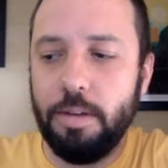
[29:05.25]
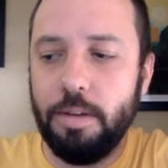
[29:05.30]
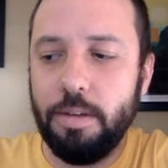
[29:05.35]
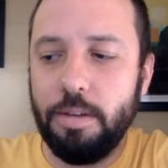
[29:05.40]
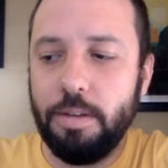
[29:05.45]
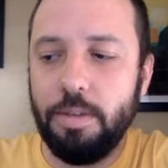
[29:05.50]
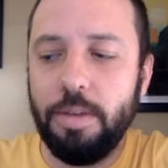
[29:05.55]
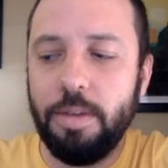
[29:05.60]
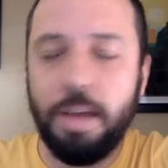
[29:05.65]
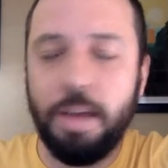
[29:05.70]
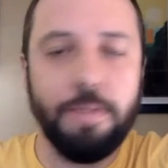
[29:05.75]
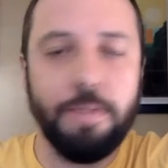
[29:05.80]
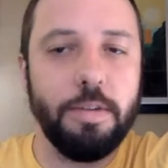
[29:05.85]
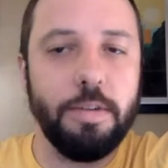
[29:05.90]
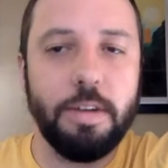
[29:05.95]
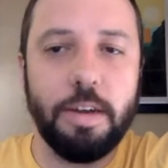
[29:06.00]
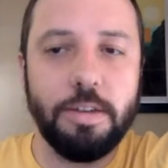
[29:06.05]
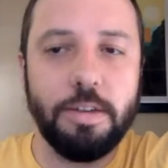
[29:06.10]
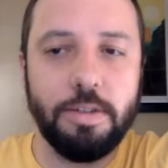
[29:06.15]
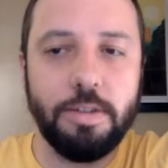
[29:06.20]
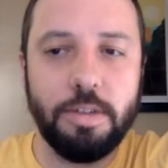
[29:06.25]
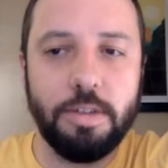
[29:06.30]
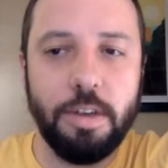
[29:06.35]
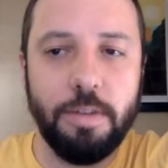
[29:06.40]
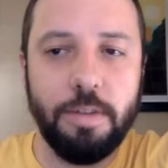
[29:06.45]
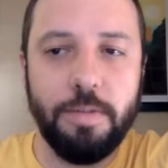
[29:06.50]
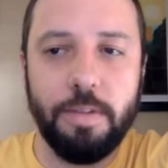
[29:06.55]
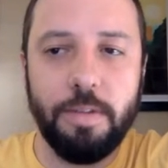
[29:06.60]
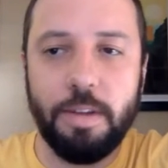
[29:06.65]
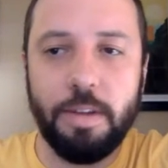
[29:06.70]
Don't advertise
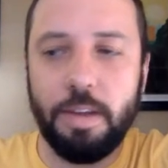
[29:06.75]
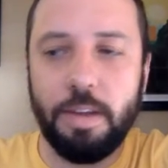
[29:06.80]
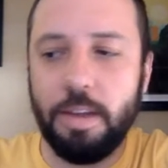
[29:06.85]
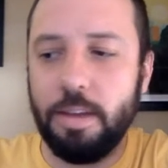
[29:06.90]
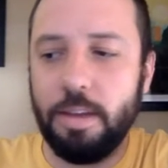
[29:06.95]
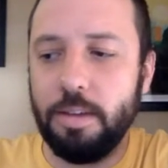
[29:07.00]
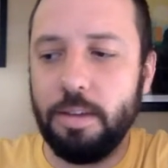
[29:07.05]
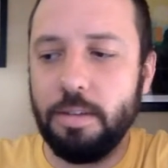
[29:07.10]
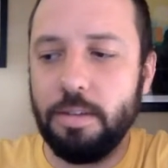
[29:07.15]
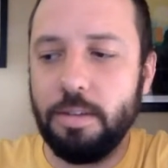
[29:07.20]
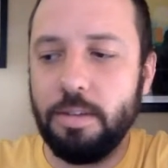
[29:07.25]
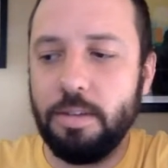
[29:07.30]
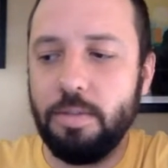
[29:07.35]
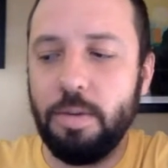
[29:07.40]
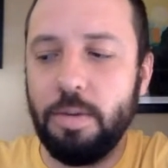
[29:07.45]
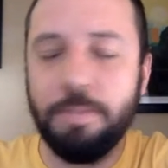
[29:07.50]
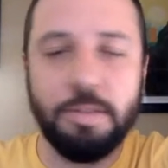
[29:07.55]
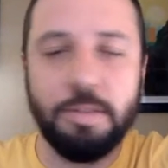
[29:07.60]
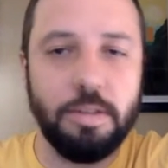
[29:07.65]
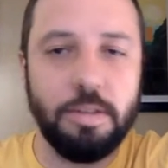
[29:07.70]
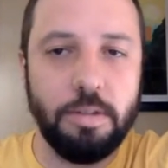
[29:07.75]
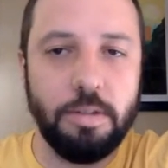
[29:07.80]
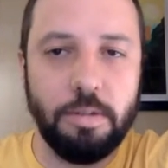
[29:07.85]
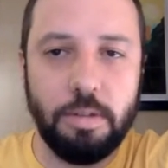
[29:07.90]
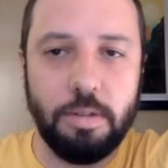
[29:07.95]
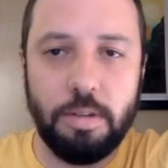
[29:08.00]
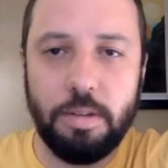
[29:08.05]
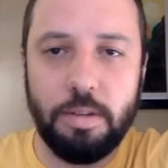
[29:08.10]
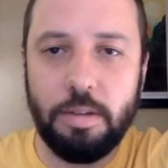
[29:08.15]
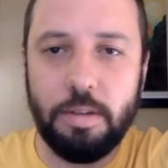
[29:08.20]
yourself in a
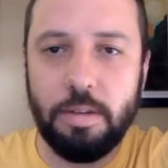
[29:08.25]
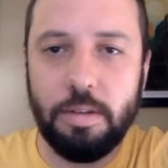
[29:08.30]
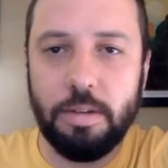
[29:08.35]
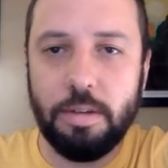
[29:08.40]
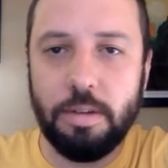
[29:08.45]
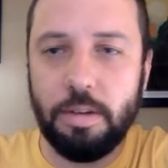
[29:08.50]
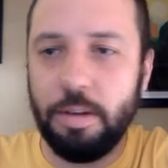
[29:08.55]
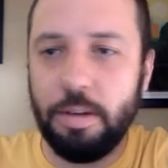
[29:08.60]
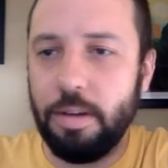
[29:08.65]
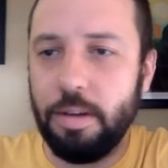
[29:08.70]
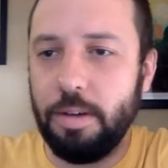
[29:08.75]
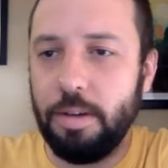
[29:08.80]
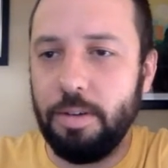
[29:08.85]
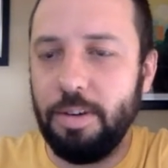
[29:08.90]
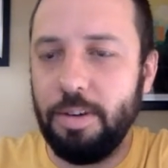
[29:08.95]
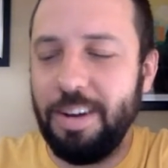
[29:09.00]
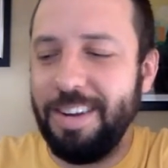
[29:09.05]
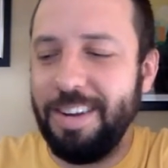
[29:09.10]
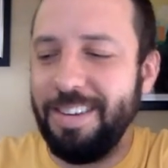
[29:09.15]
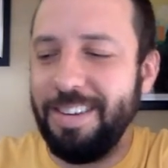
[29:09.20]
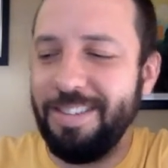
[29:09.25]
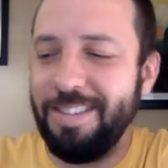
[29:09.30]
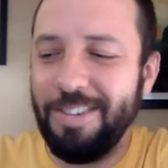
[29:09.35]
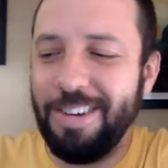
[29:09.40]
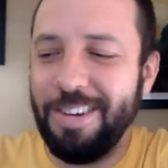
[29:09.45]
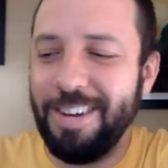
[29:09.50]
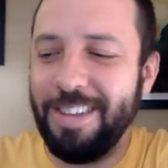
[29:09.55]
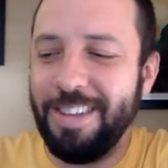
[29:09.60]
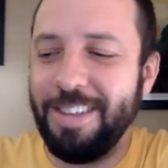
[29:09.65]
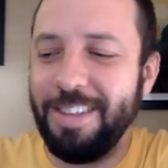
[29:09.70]
swimsuit or
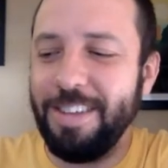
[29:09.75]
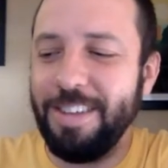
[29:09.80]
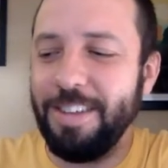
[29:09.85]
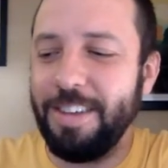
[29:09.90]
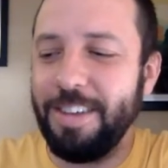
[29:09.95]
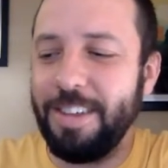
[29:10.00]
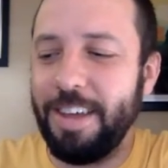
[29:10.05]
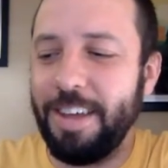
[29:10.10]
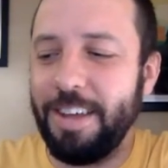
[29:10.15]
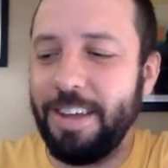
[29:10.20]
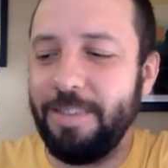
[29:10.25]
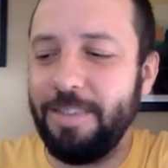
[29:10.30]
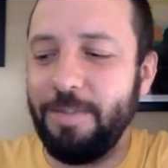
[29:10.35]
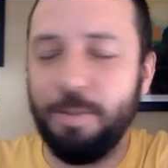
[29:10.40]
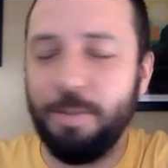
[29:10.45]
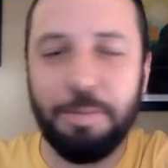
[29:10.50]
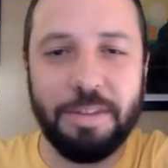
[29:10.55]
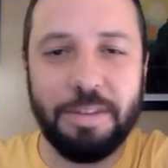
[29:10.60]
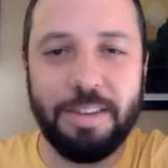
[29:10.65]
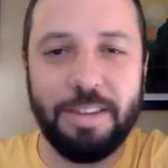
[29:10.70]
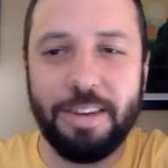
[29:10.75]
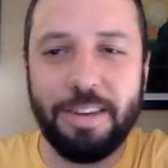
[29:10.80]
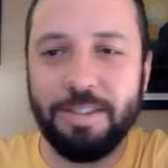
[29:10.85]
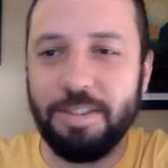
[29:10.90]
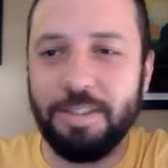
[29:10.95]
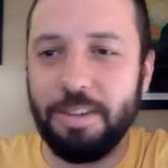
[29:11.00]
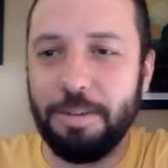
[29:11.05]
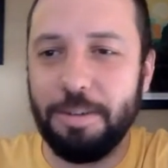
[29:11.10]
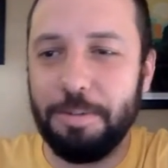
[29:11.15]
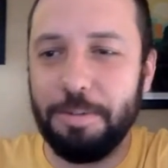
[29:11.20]
anything like that for massage
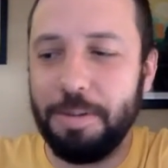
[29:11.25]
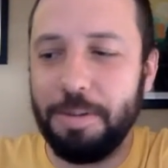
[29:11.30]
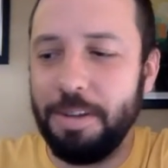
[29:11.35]
therapy.